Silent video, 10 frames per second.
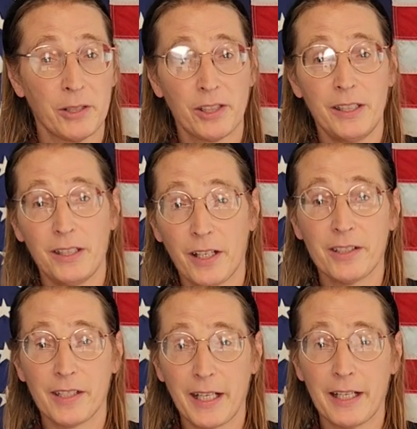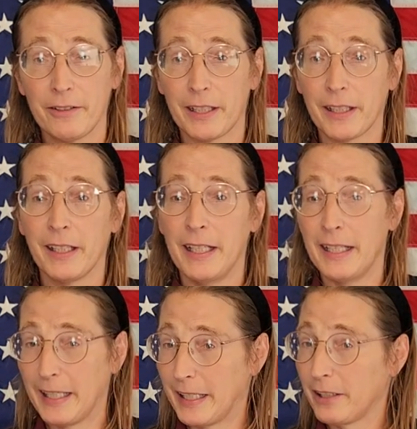machine does the counting,
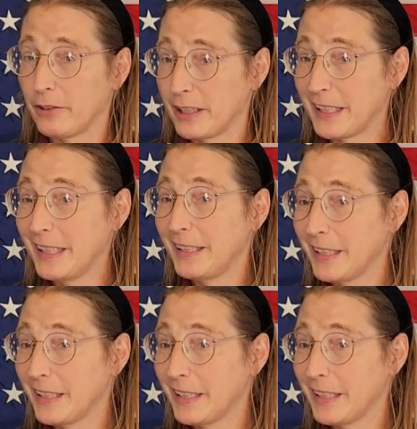and the receipts